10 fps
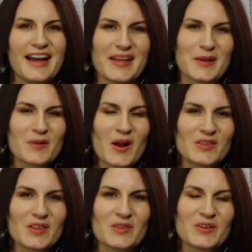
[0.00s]
Hi, I'm
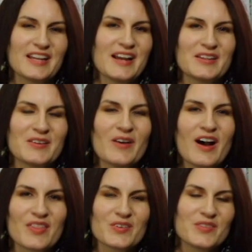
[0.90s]
Carla
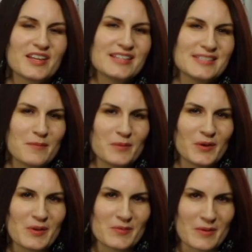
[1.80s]
Loriano, author of the
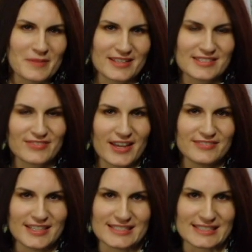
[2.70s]
contemporary romance
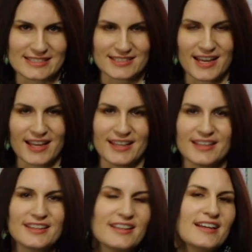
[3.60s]
5 Days in Skye.
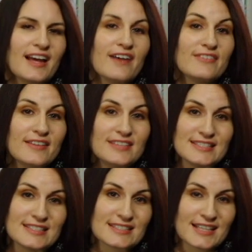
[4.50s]
5
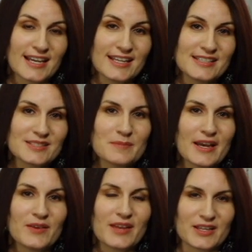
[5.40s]
Days in Skye is
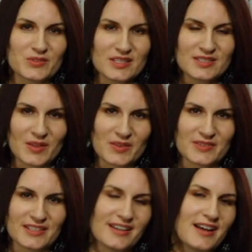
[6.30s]
about Andrea
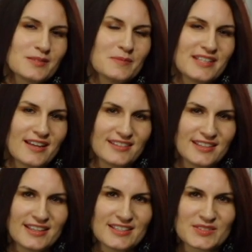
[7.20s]
Sullivan, a
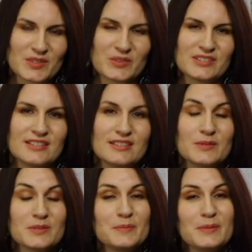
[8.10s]
hospitality consultant
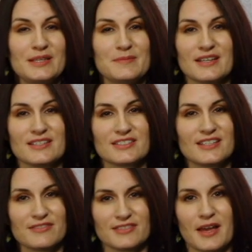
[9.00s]
who has pretty
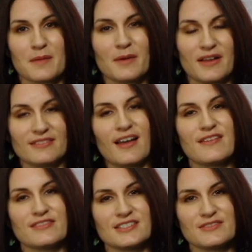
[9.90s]
much given up on
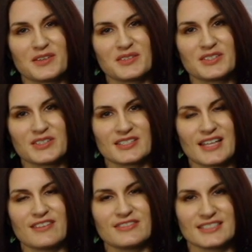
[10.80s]
love and devoted
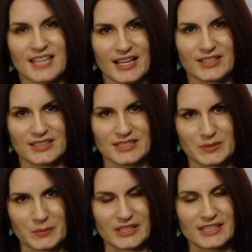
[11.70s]
herself entirely
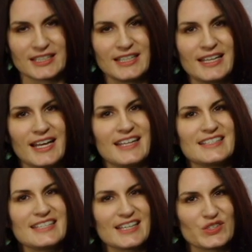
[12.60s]
to work,
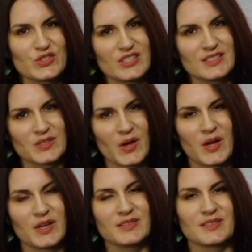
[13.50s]
until she's
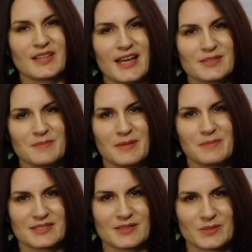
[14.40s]
called on a last-minute
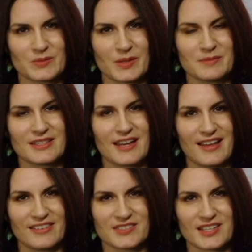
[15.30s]
business trip to the
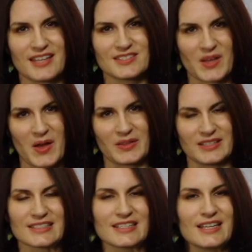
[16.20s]
Isle of Skye,
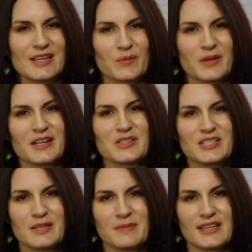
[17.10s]
Scotland, where
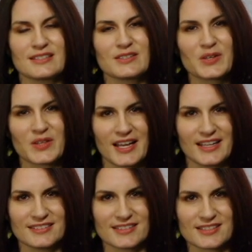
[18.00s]
she meets her
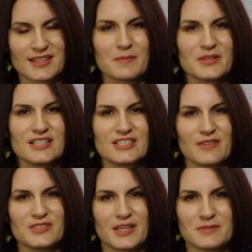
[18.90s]
client, the celebrity
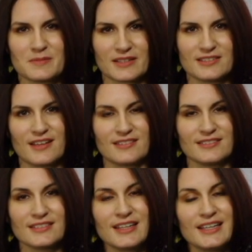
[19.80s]
chef James
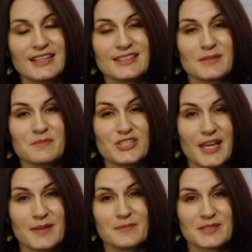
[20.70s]
McDonald. Except
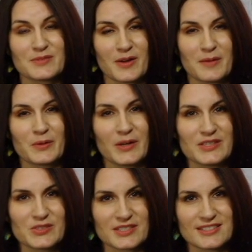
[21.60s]
James is far more
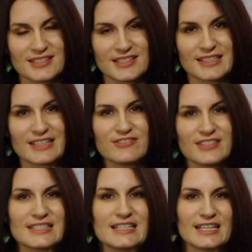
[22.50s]
interested in
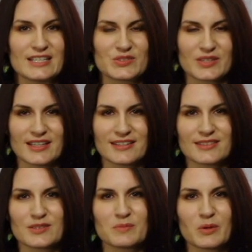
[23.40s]
convincing Andrea
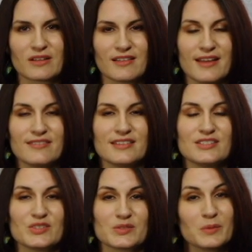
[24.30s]
that there's more to life
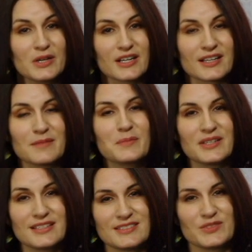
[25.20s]
than just work, and
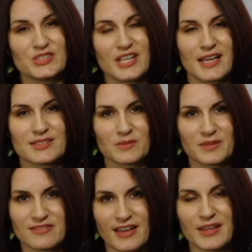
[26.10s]
pretty soon she has to
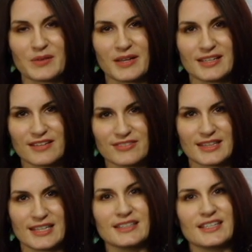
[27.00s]
reevaluate
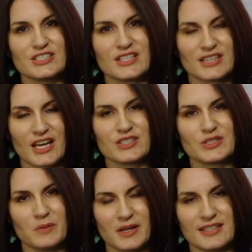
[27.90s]
everything that she thought
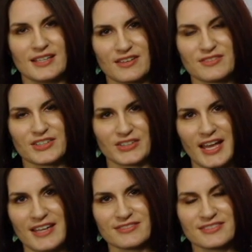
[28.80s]
she wanted out of her
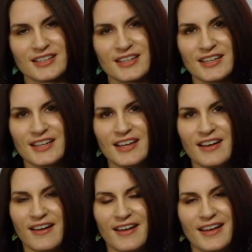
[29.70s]
life.
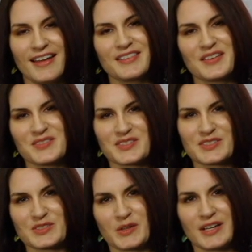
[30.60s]
I love
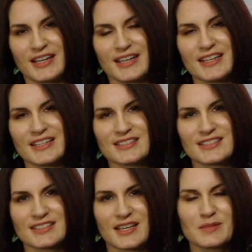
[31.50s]
this story.
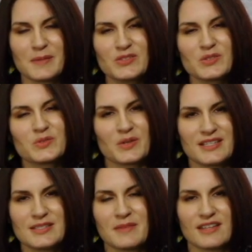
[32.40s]
It's a special
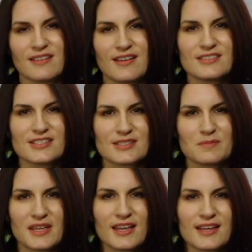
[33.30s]
story to me, not
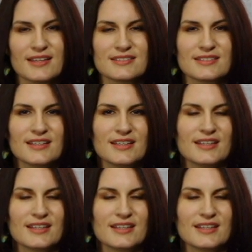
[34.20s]
just because